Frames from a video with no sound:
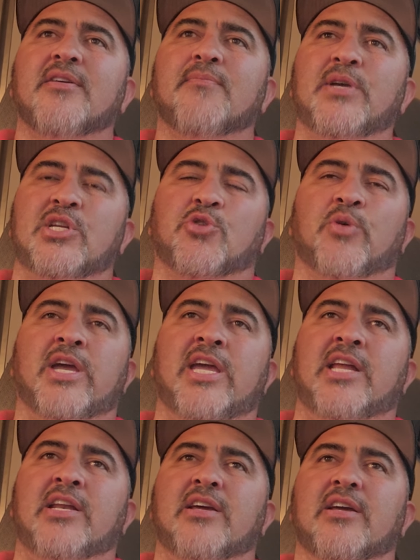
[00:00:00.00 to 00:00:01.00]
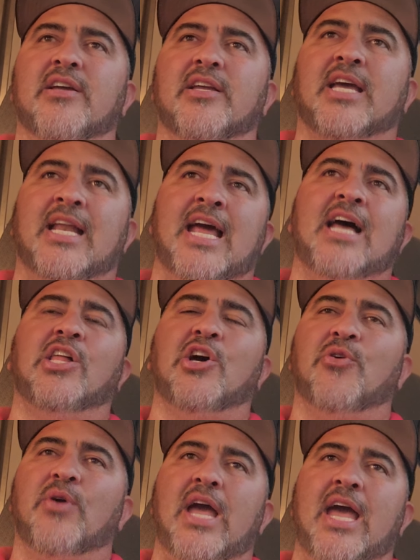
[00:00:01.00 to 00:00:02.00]
between
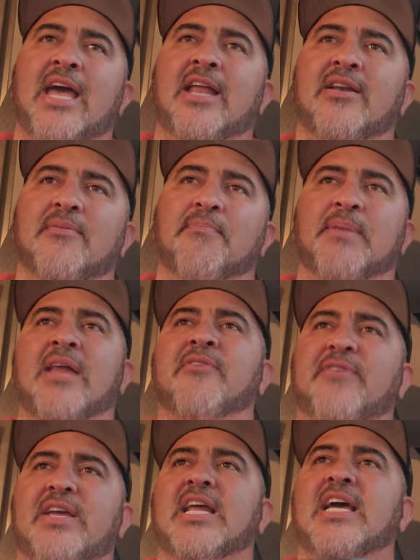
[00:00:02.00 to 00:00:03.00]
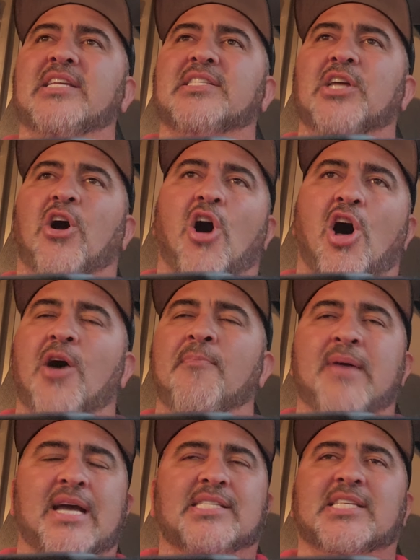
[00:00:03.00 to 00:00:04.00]
Canelo and Benavidez, the
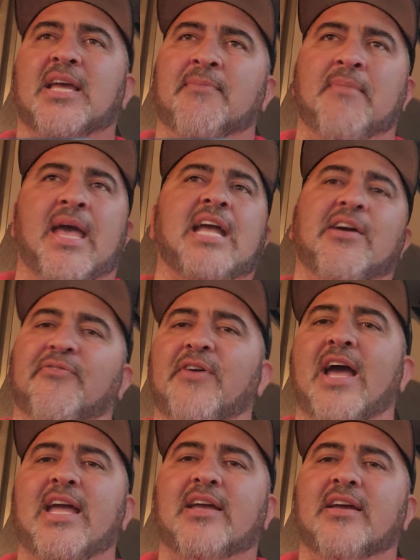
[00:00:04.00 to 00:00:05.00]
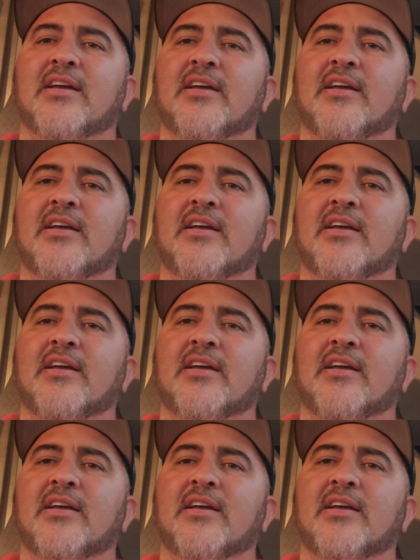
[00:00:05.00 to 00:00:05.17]
all-Mexican mega fight.